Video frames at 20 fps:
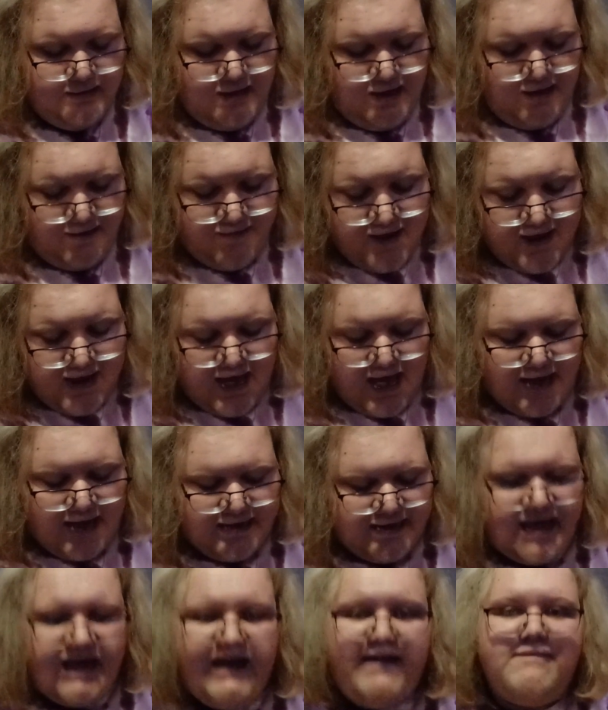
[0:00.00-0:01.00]
I think High
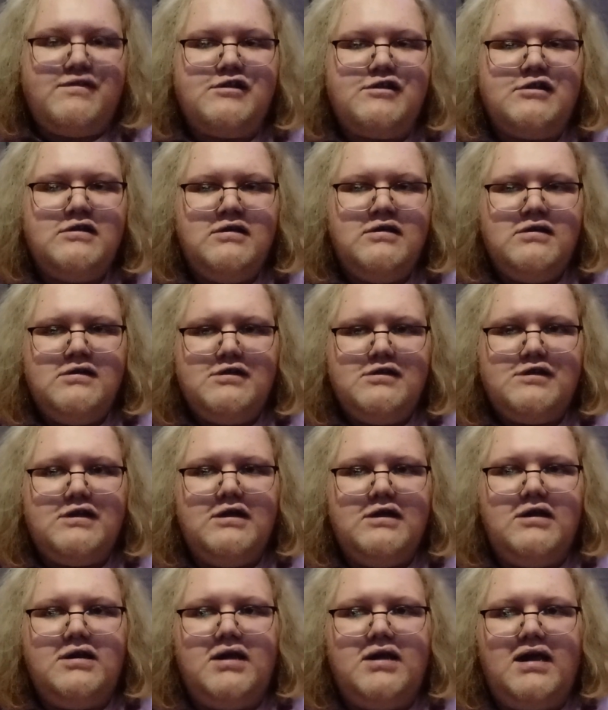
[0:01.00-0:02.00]
Dive's
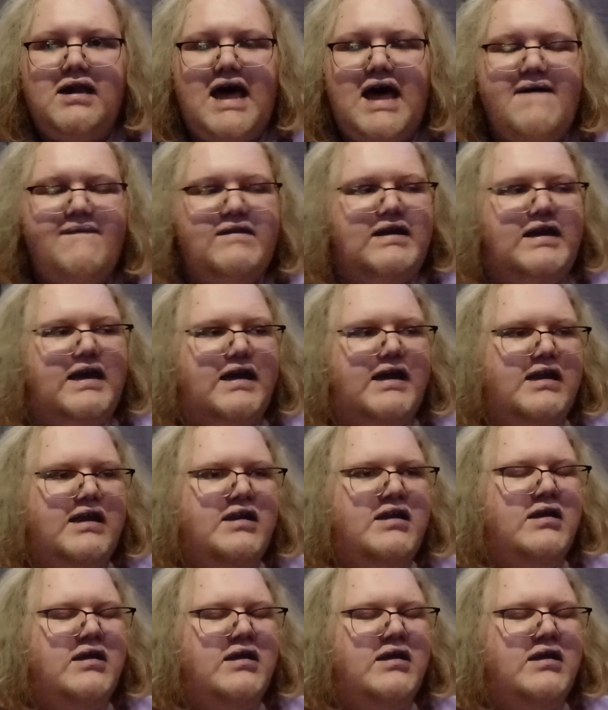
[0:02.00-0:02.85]
still alive and kicking,